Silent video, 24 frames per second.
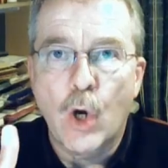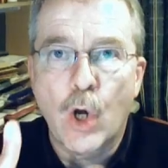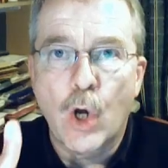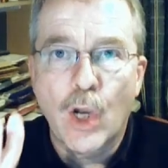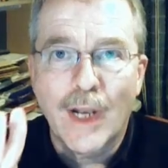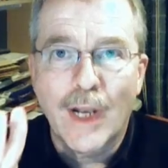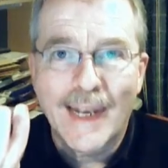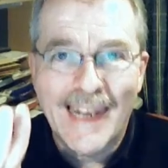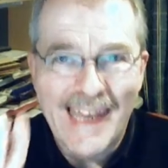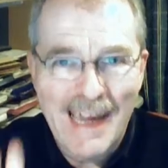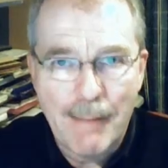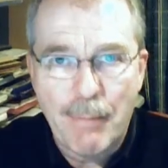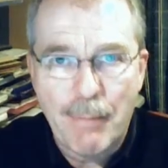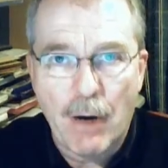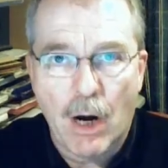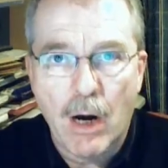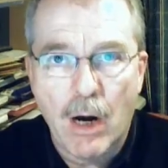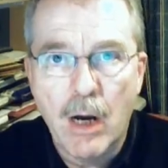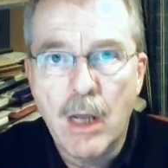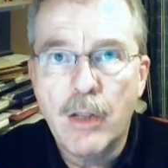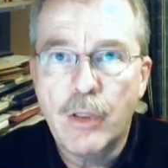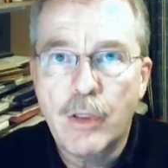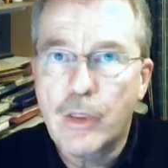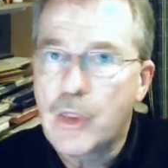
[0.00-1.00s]
called labour,
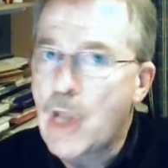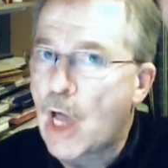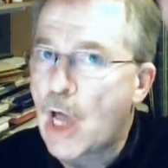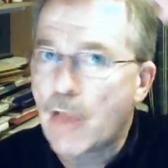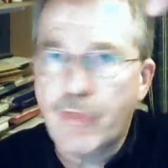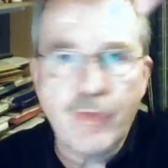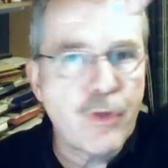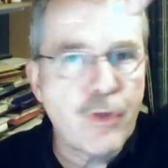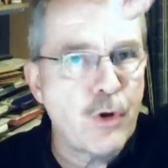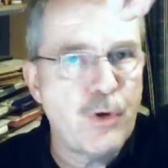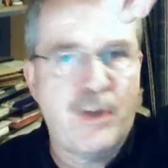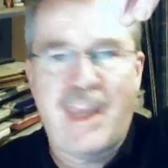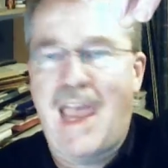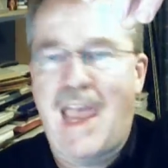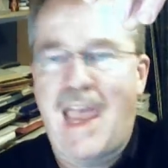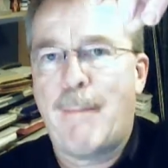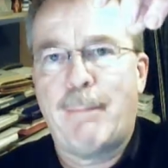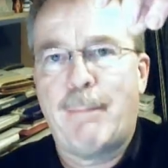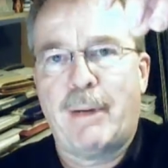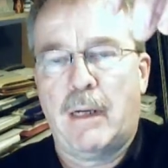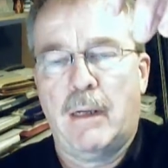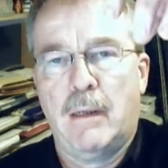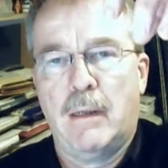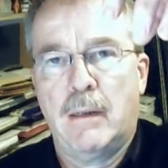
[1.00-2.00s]
not through
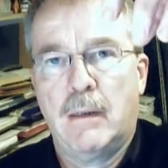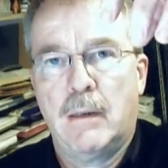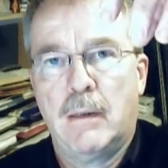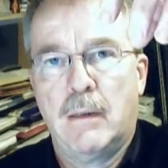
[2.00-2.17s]
capital.